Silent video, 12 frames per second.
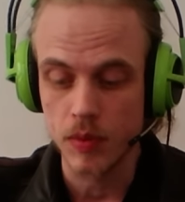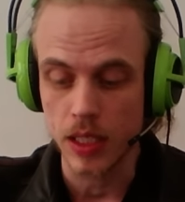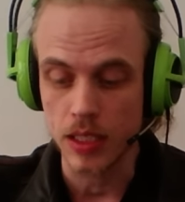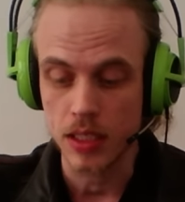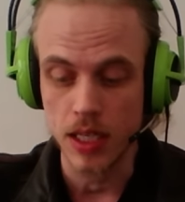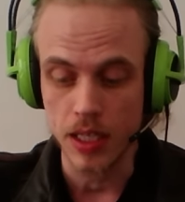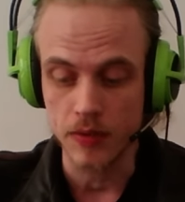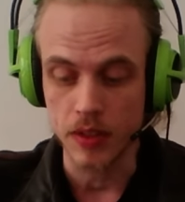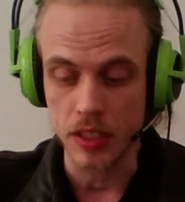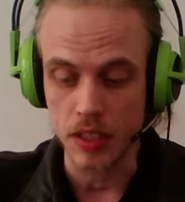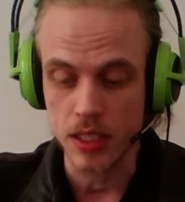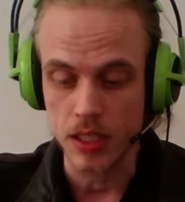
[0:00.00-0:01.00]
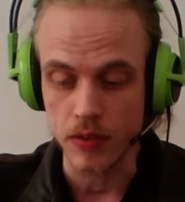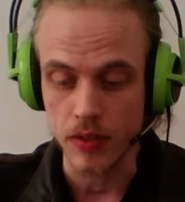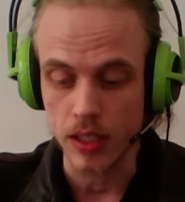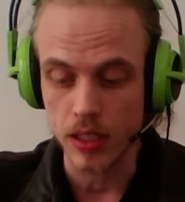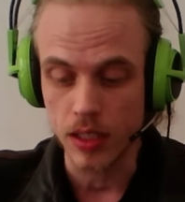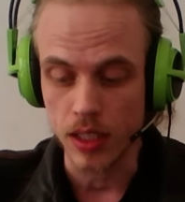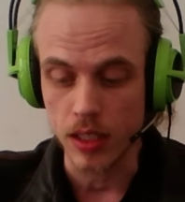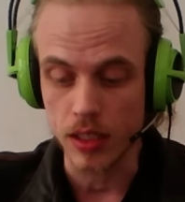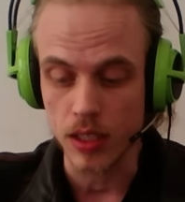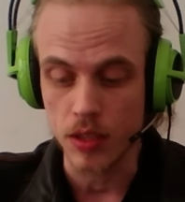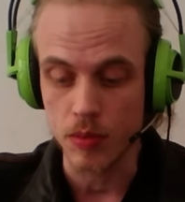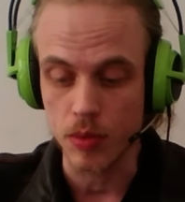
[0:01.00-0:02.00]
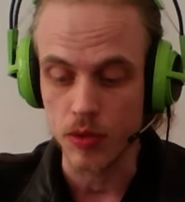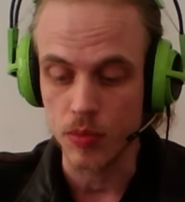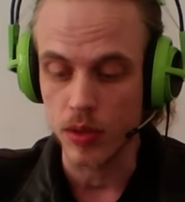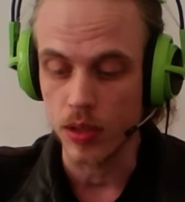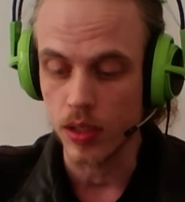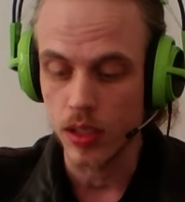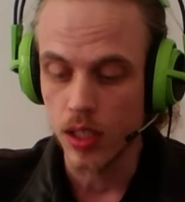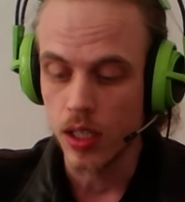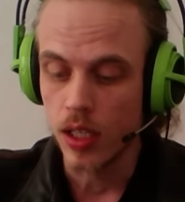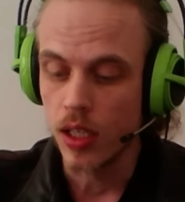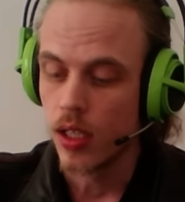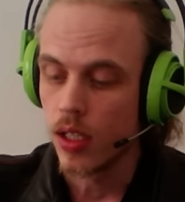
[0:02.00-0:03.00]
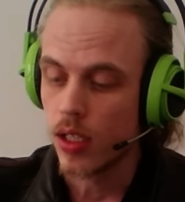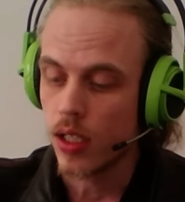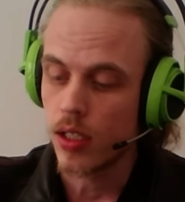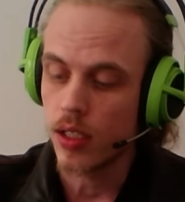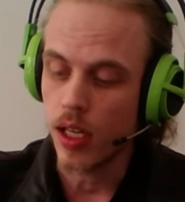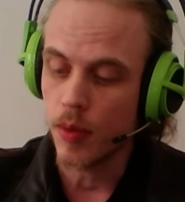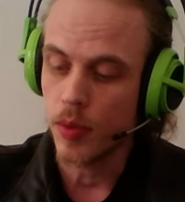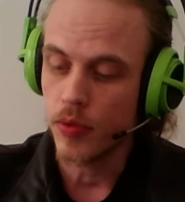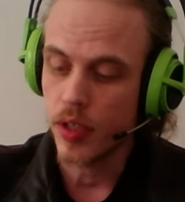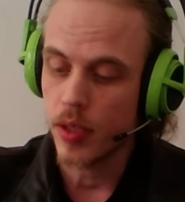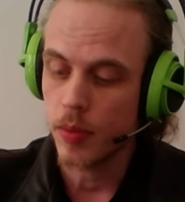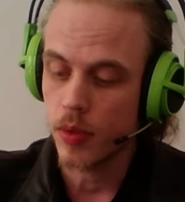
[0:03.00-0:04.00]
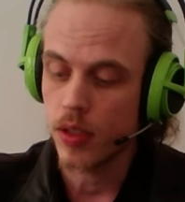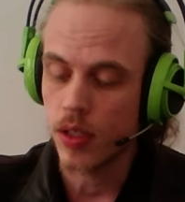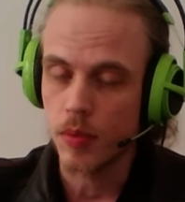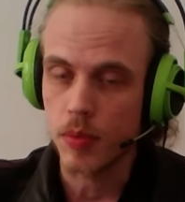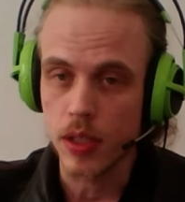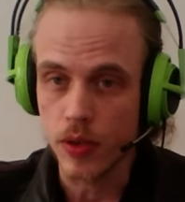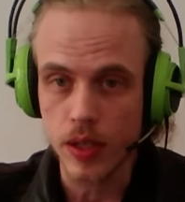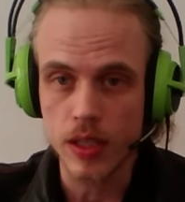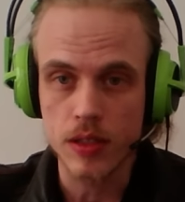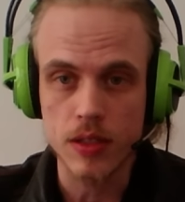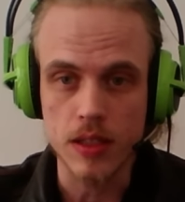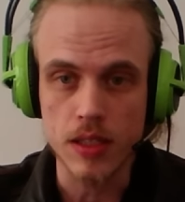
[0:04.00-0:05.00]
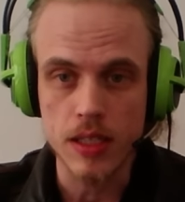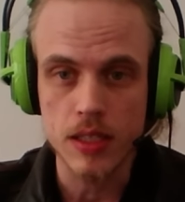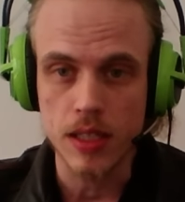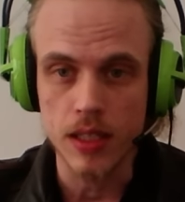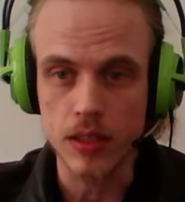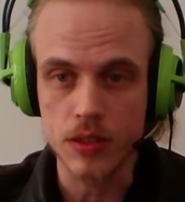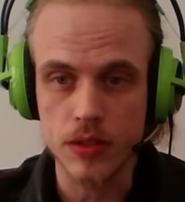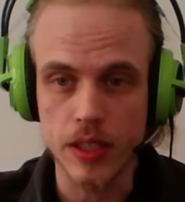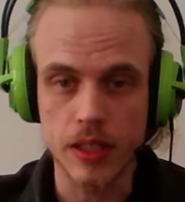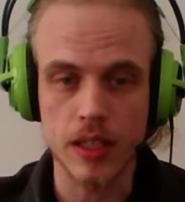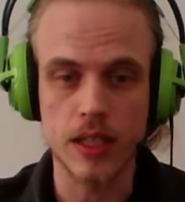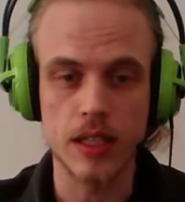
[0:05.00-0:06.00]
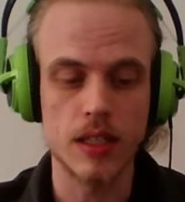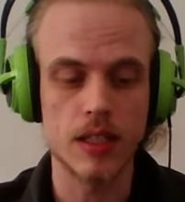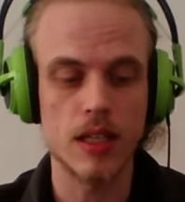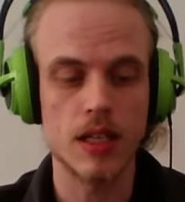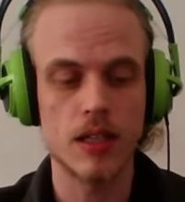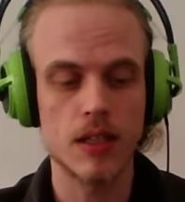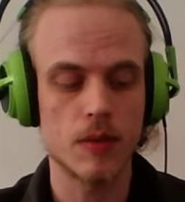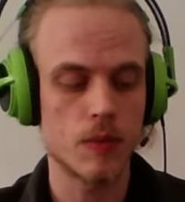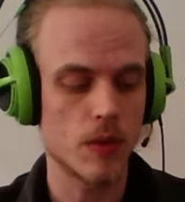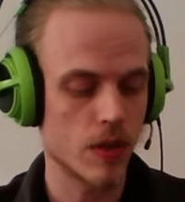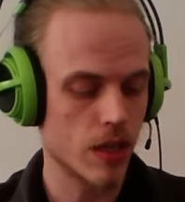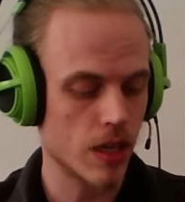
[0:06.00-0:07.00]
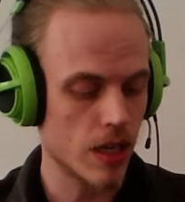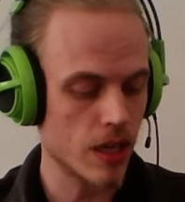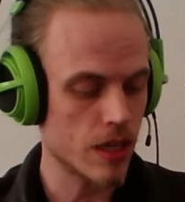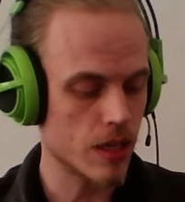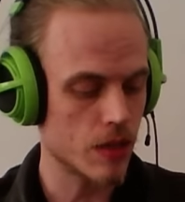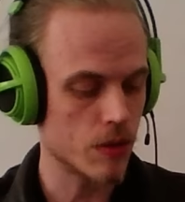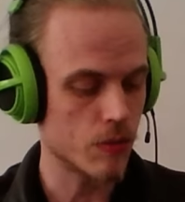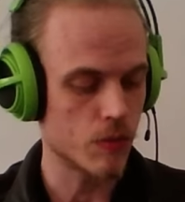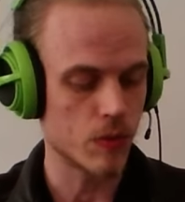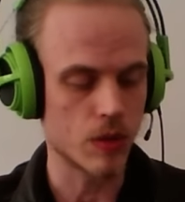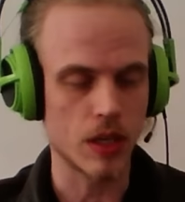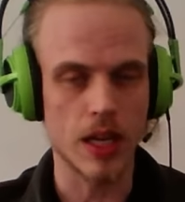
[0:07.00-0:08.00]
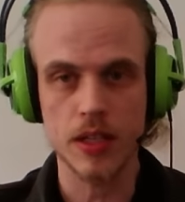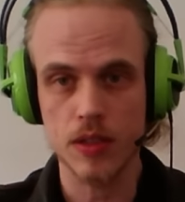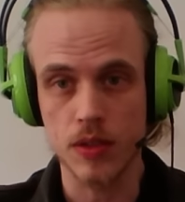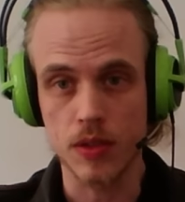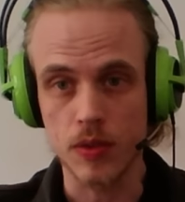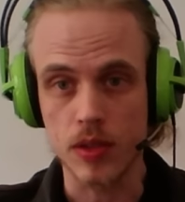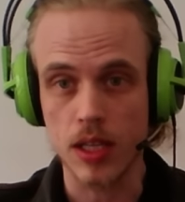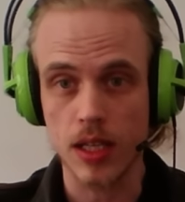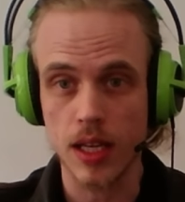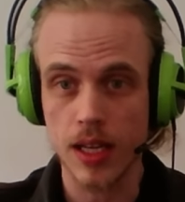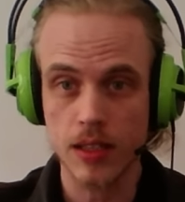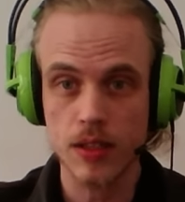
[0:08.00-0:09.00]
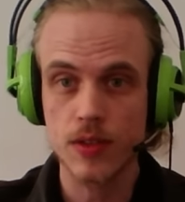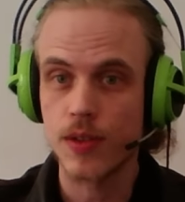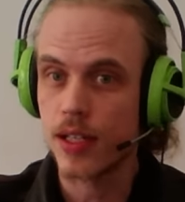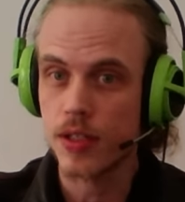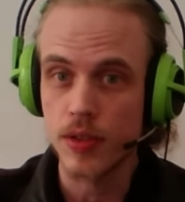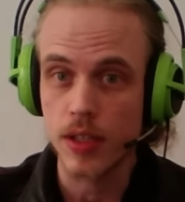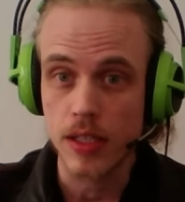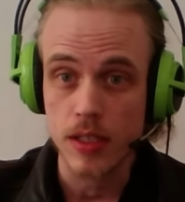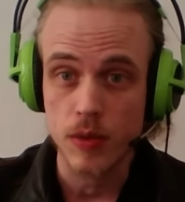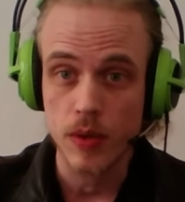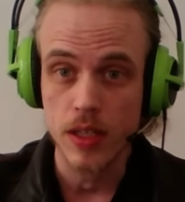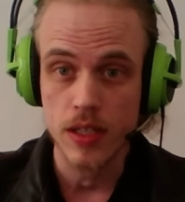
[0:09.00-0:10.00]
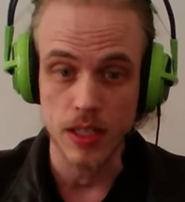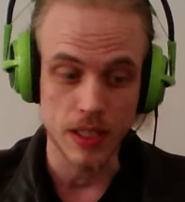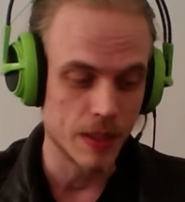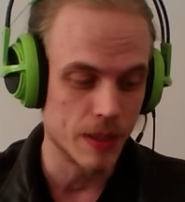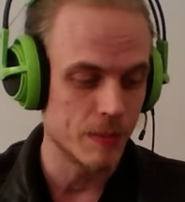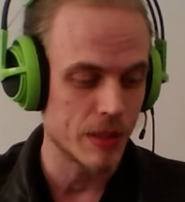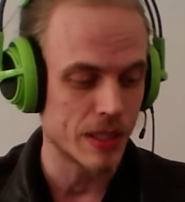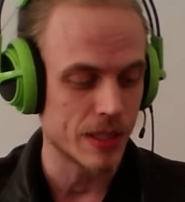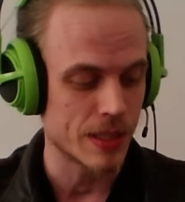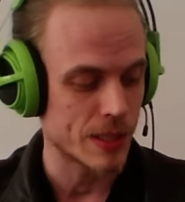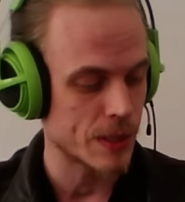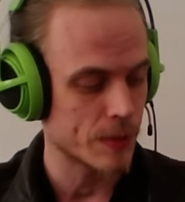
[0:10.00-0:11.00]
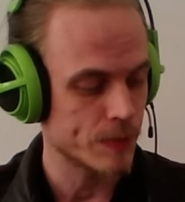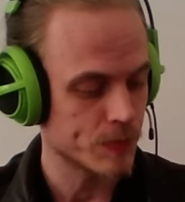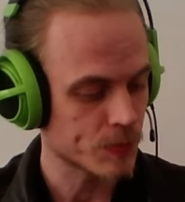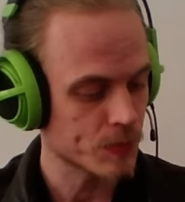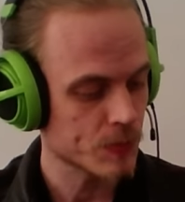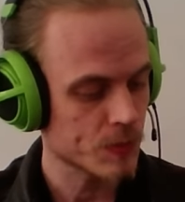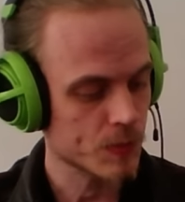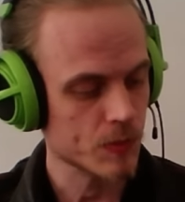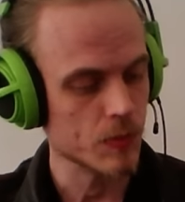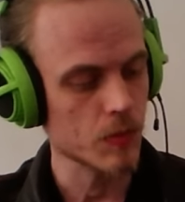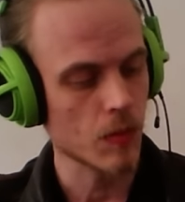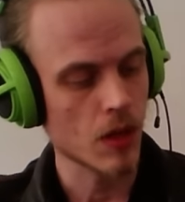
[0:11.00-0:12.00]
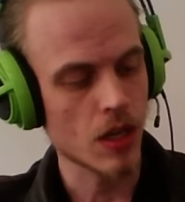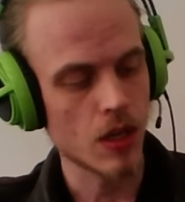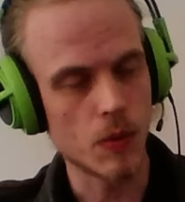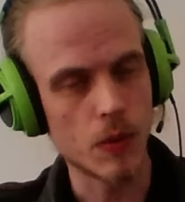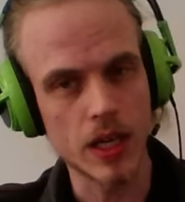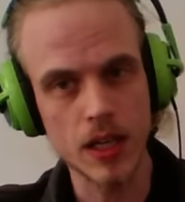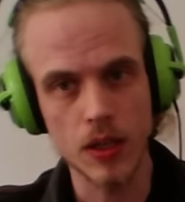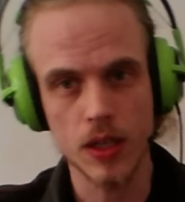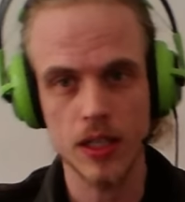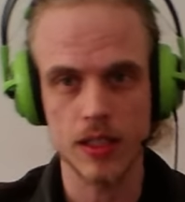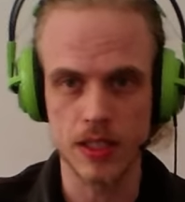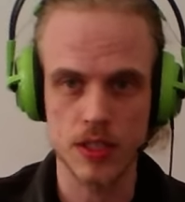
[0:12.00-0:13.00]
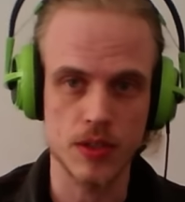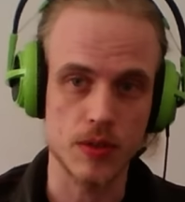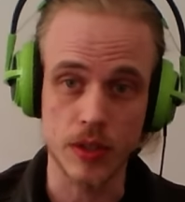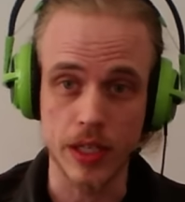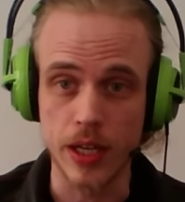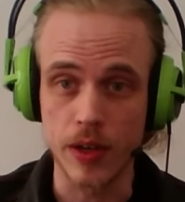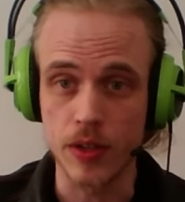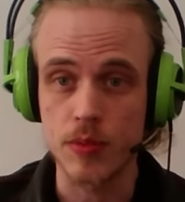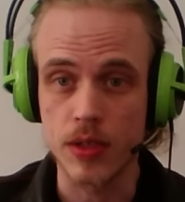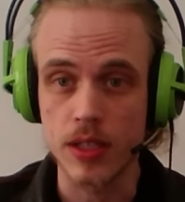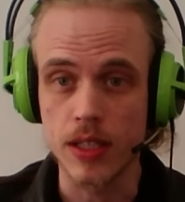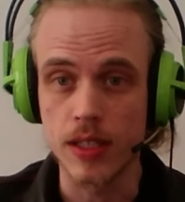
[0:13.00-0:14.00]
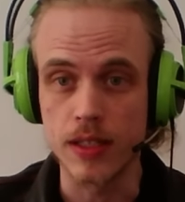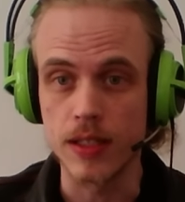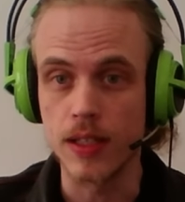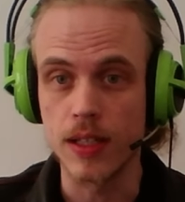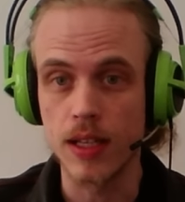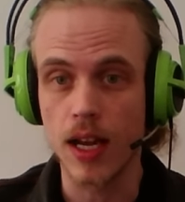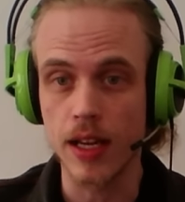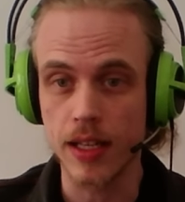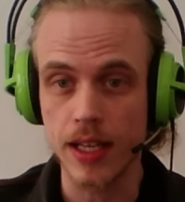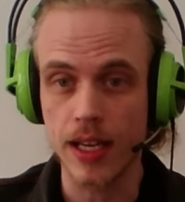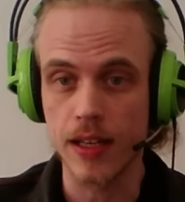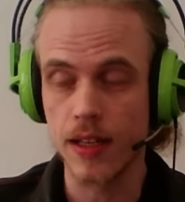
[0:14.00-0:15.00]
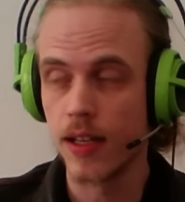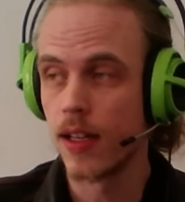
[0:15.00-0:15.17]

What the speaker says: that's kind of the gist of it, I suppose. But I'm not really going to be going into the details or anything. What I would like to do is I'd like to ask you guys a question, because when I look at this story and how it's presented, I get,